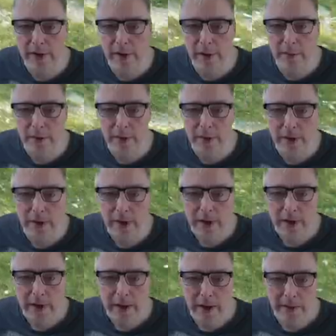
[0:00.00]
up.
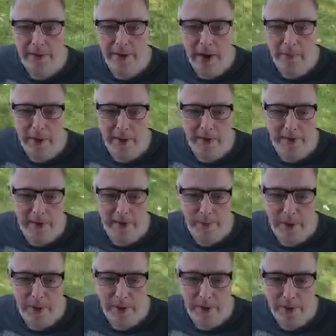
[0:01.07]
The AMX has
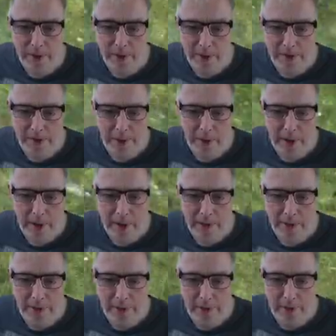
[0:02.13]
been attractive earlier, as
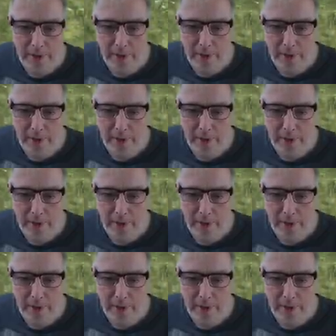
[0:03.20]
you saw